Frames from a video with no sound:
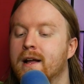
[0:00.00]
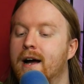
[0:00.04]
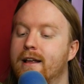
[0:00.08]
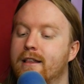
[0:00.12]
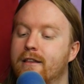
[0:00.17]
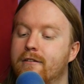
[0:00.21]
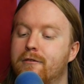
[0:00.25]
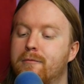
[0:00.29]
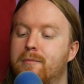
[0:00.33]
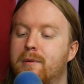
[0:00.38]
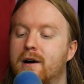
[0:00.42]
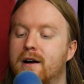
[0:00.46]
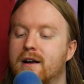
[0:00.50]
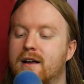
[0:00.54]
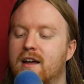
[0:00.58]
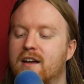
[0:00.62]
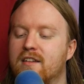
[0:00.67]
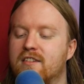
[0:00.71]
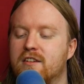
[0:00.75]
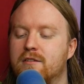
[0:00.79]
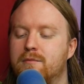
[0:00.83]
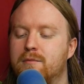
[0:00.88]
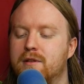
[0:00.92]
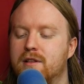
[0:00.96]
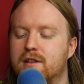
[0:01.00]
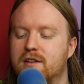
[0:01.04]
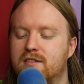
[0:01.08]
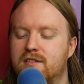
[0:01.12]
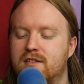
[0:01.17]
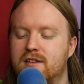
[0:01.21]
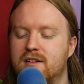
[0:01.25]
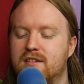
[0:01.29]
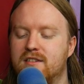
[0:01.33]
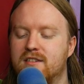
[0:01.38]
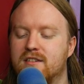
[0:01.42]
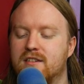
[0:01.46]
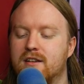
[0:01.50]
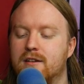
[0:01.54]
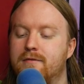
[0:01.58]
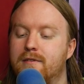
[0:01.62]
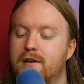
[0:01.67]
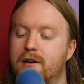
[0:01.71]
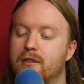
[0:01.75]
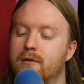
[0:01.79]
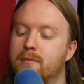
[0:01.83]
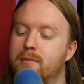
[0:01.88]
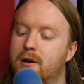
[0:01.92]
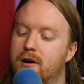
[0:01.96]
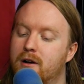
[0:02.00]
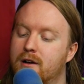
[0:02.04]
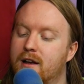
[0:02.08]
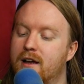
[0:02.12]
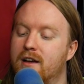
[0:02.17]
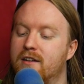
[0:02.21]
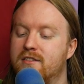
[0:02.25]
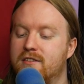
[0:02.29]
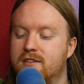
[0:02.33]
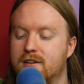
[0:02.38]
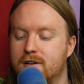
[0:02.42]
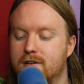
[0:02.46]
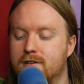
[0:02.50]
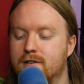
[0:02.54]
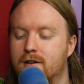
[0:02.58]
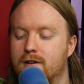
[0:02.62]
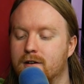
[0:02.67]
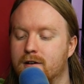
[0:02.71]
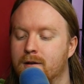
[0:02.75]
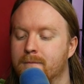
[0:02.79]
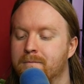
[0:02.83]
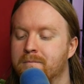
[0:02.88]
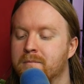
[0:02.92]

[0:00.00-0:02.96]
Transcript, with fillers: I love the podcast. I've been listening since I found the podcast TikTok.